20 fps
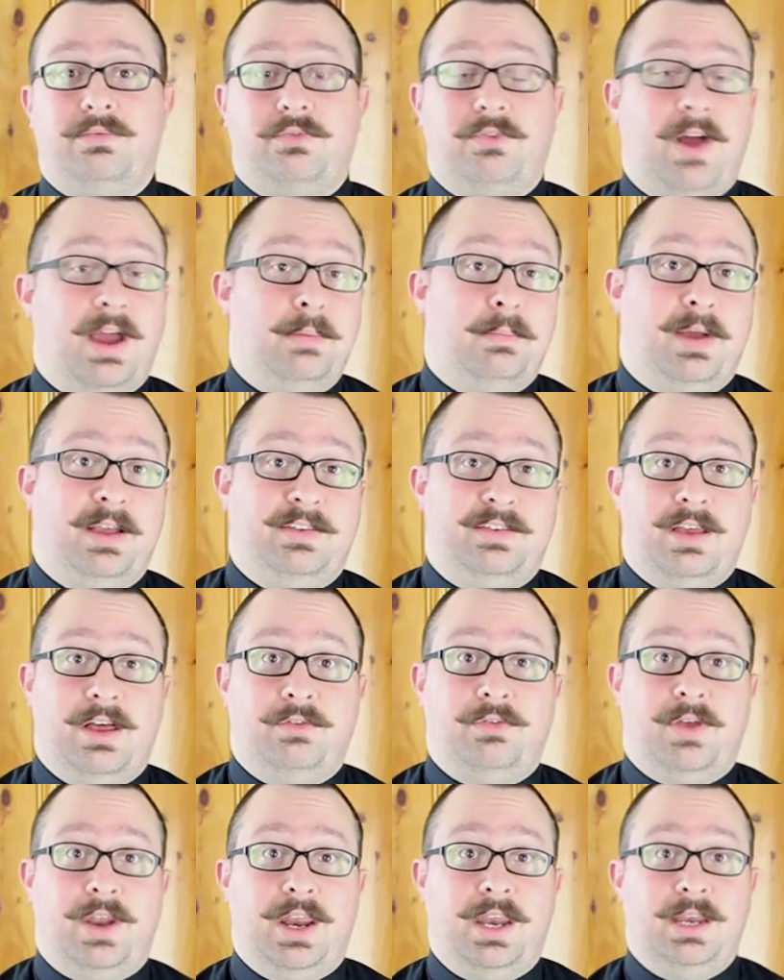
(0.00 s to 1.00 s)
find
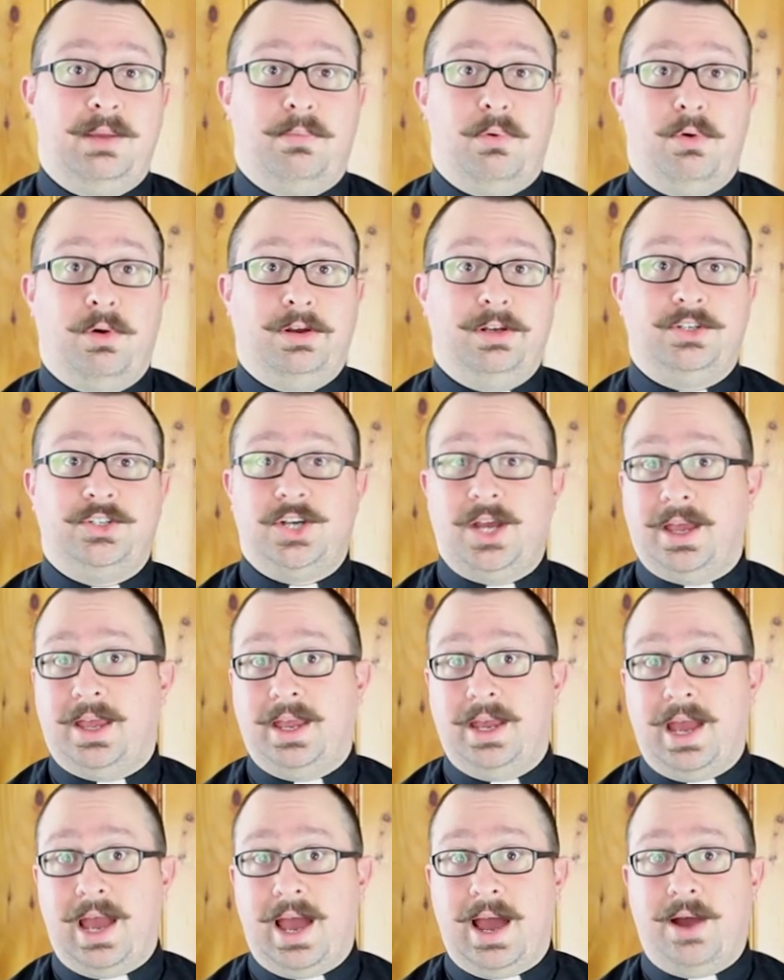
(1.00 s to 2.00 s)
myself at any point
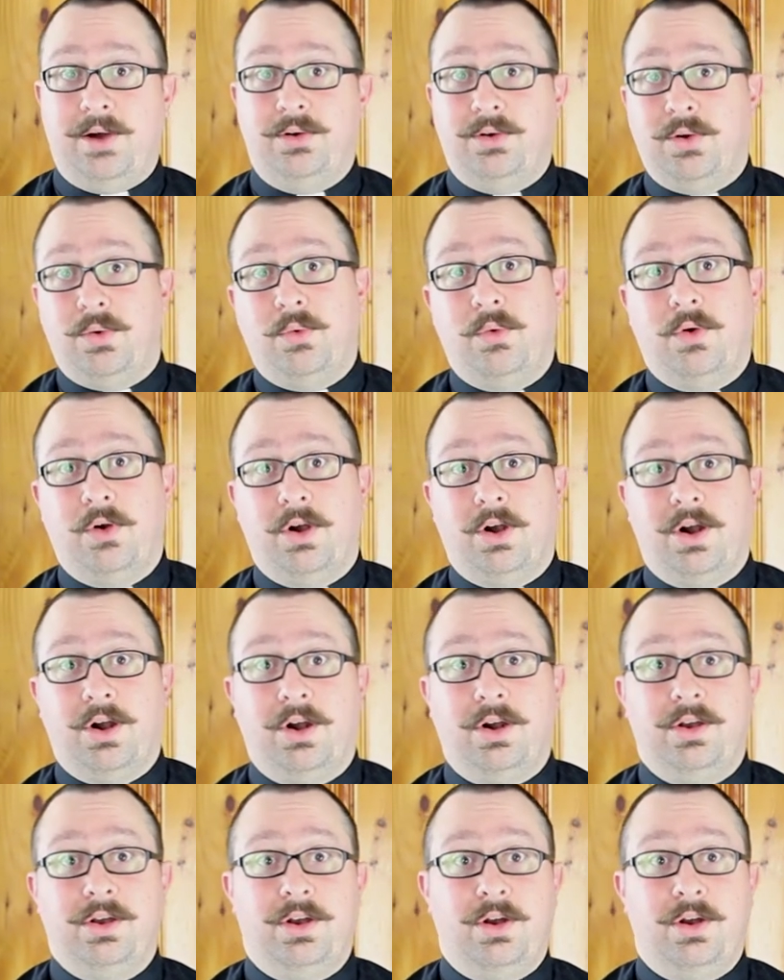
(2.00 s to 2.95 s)
checking out or,